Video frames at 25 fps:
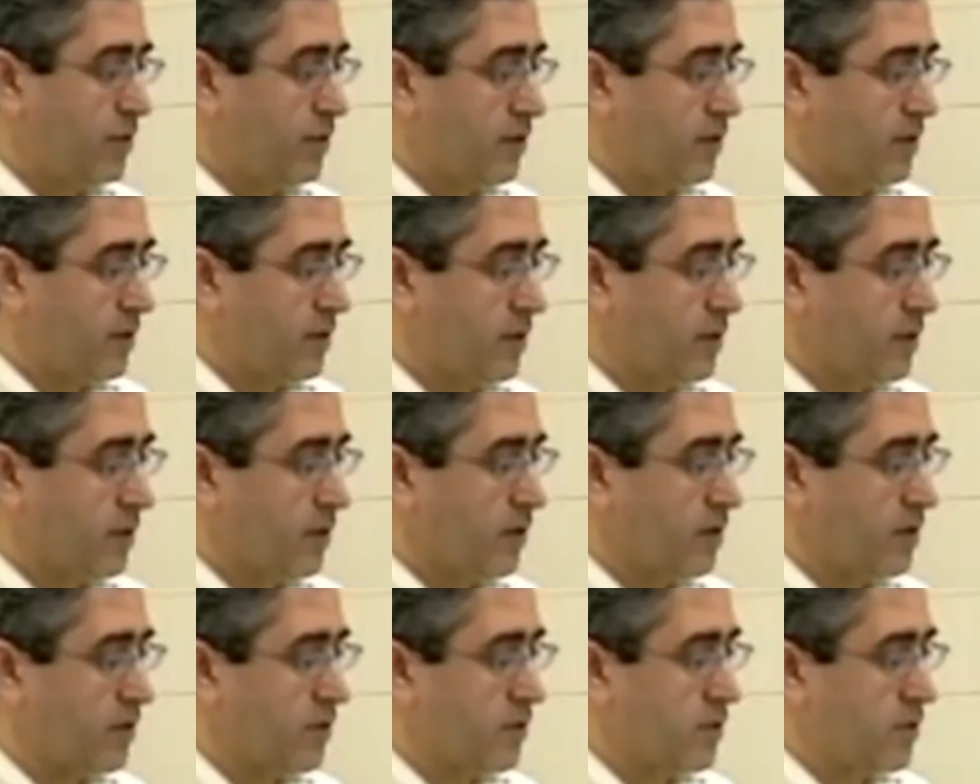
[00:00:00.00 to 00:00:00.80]
it in
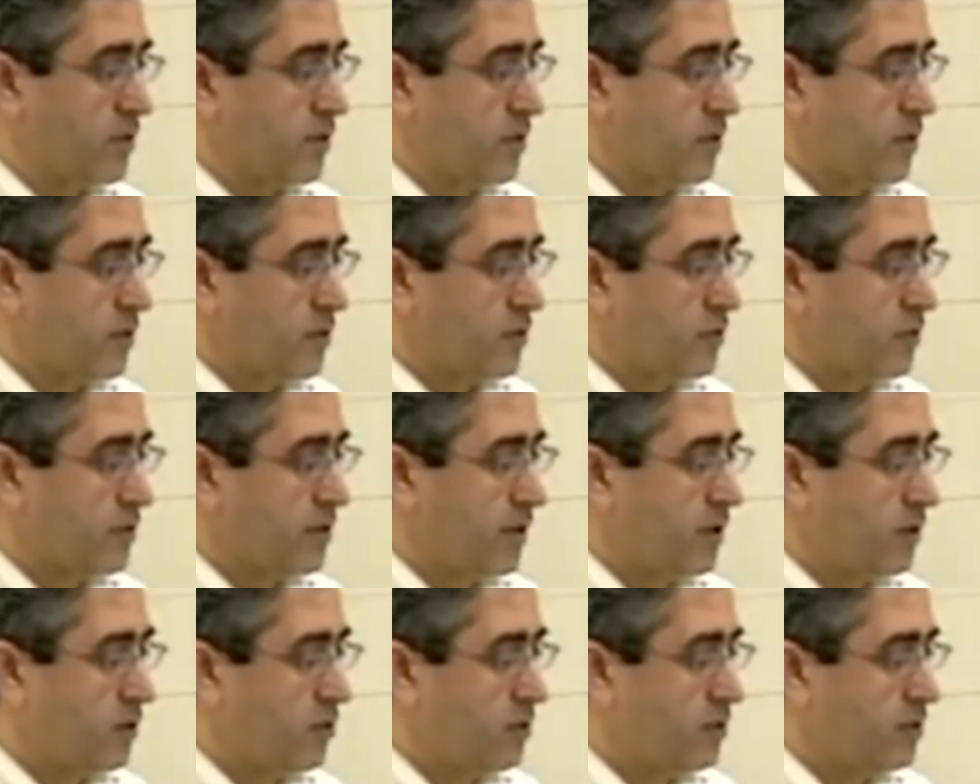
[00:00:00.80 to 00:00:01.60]
color. So you
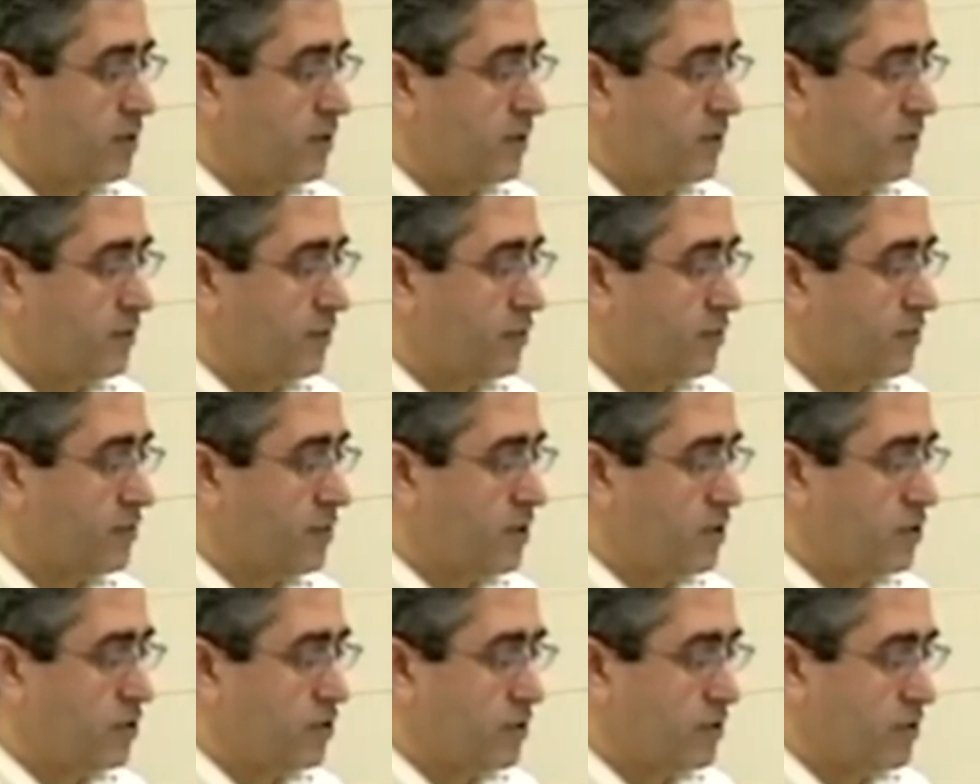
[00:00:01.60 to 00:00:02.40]
got all the
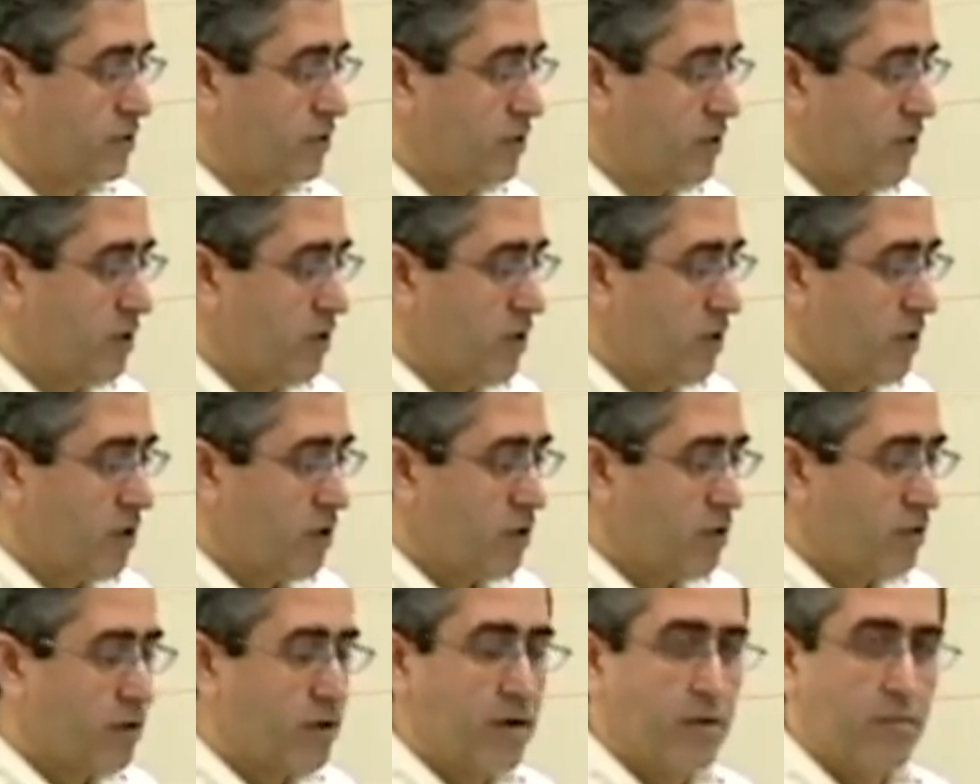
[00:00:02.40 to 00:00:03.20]
information.
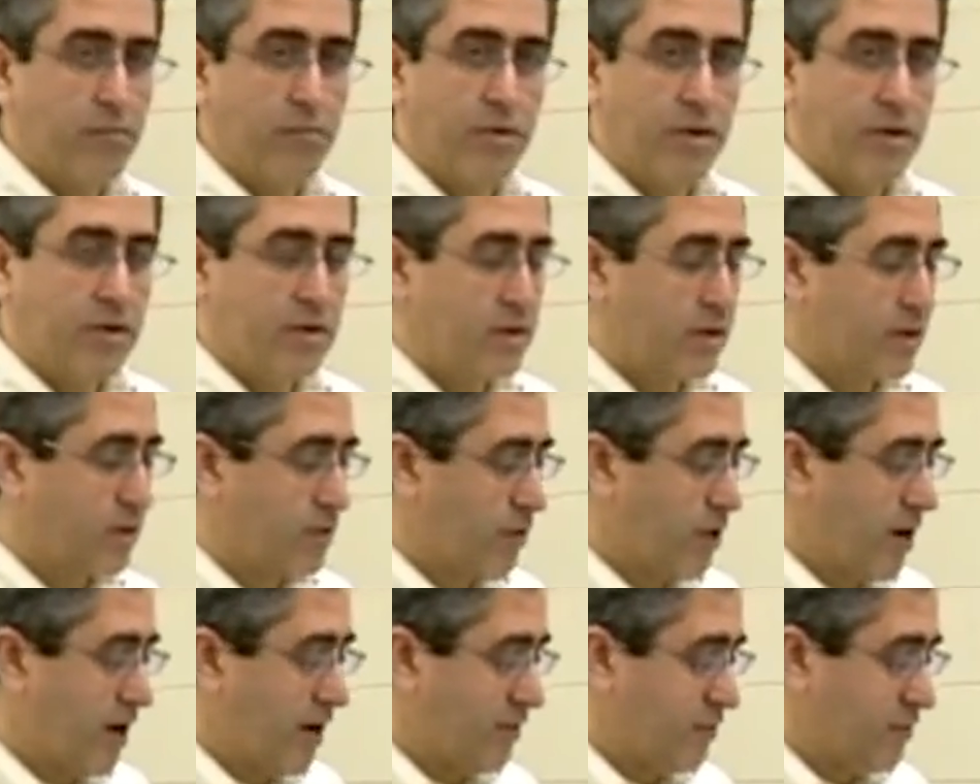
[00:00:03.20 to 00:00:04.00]
You can print the
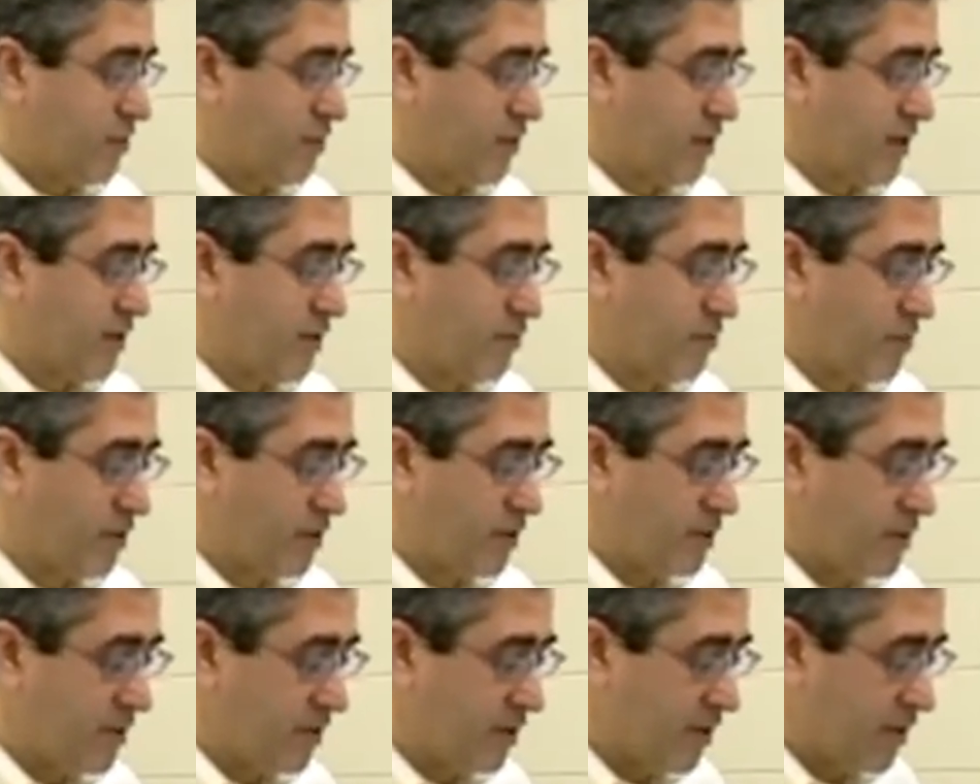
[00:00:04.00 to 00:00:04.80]
graphs, you can
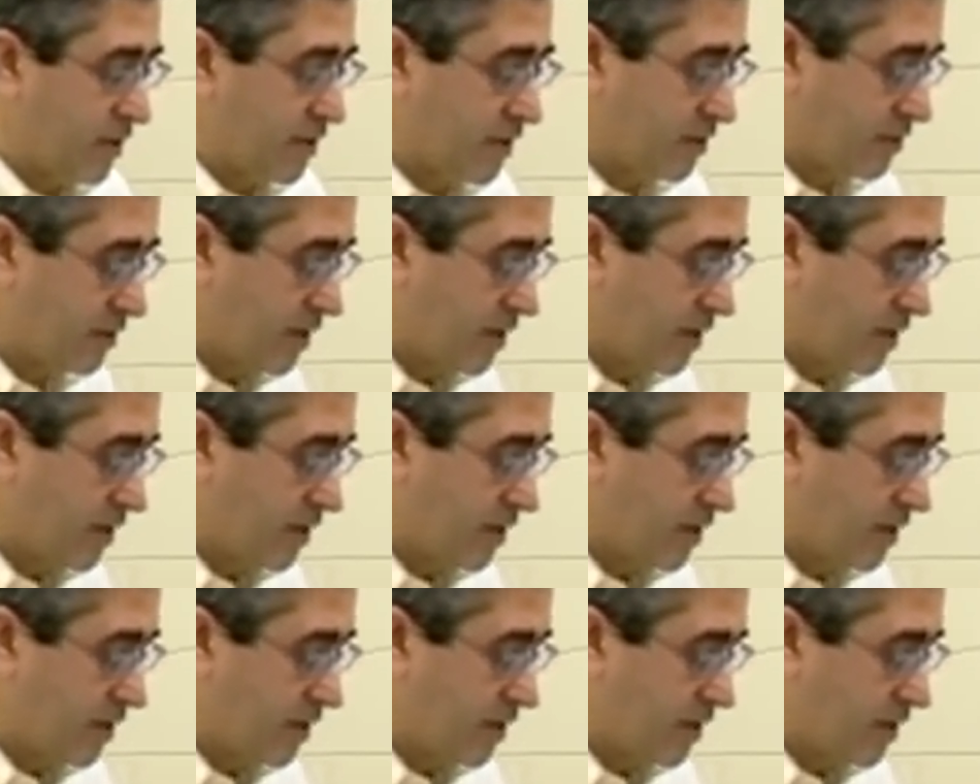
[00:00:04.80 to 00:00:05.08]
print the